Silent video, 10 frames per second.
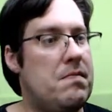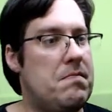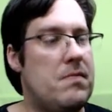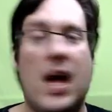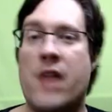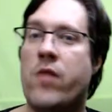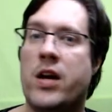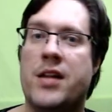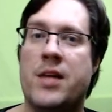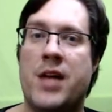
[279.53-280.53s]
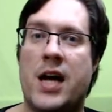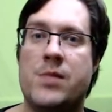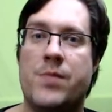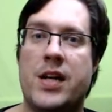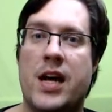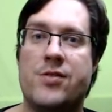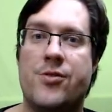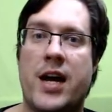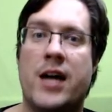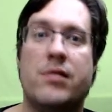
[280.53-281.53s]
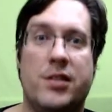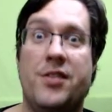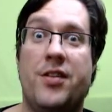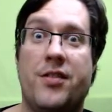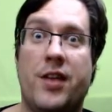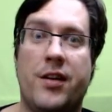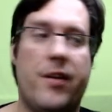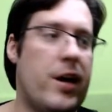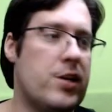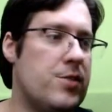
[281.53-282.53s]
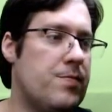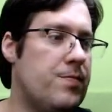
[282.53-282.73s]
Have one of them that hasn't been cancelled out and you succeed at your action.